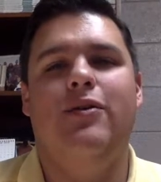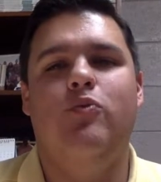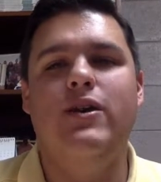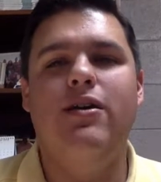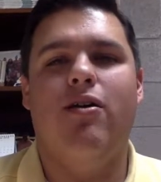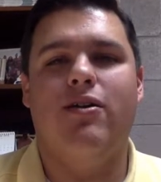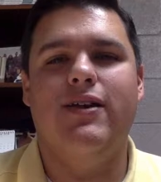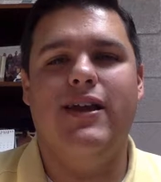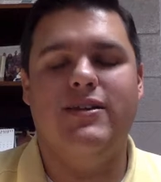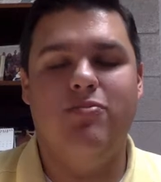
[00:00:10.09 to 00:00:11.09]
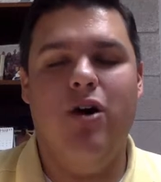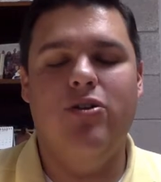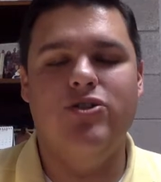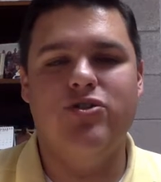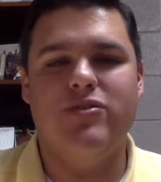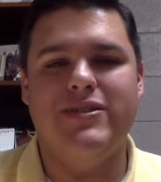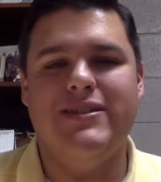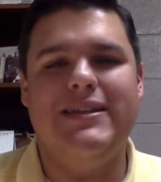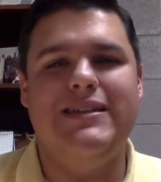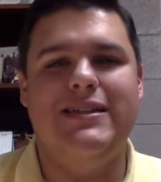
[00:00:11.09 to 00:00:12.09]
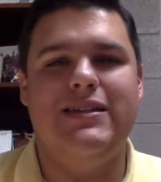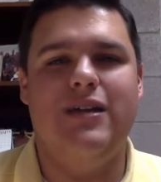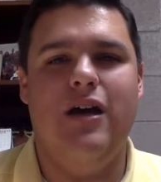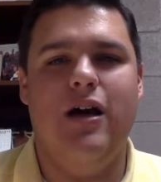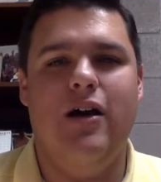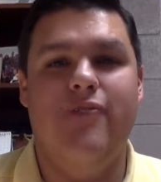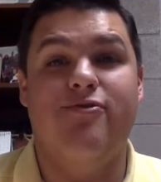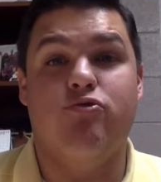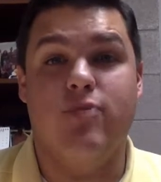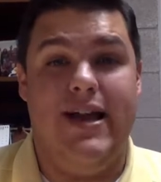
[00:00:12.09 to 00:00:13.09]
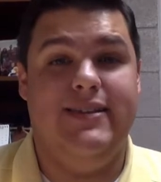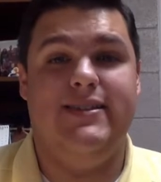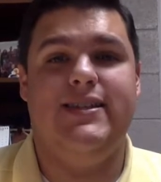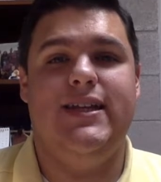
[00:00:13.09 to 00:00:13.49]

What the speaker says: we are in a small, short season of rest.